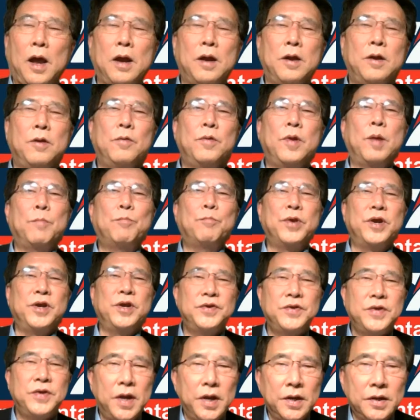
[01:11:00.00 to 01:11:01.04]
I really
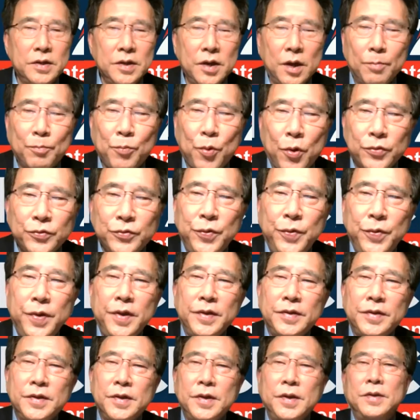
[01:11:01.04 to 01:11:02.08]
appreciate the
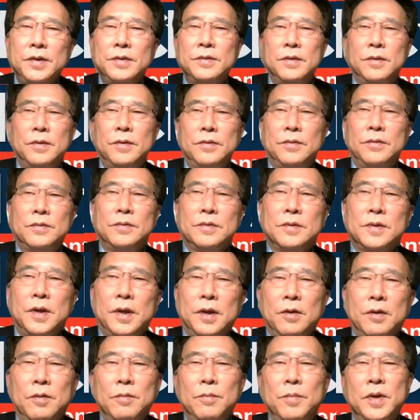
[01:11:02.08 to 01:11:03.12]
opportunity to
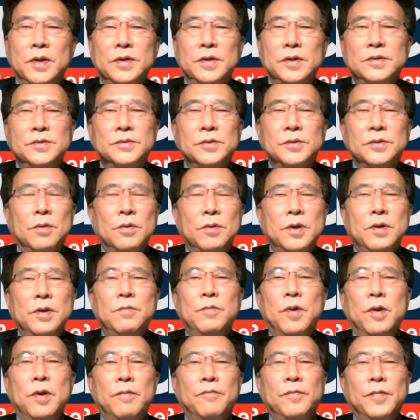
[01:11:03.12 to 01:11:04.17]
tell my story
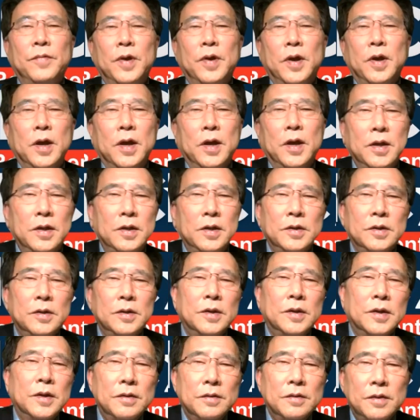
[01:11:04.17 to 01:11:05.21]
with uh,
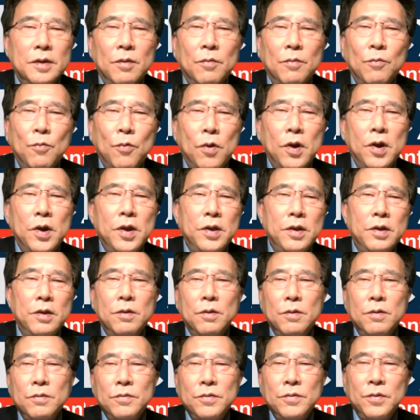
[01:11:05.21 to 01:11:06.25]
the war
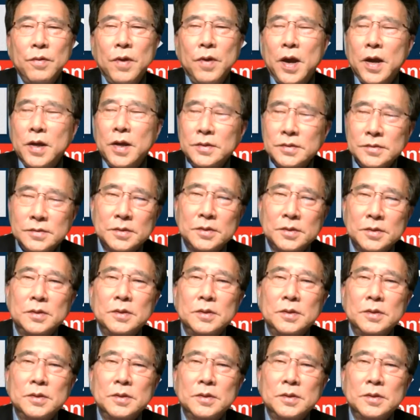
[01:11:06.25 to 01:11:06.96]
hero, you guys.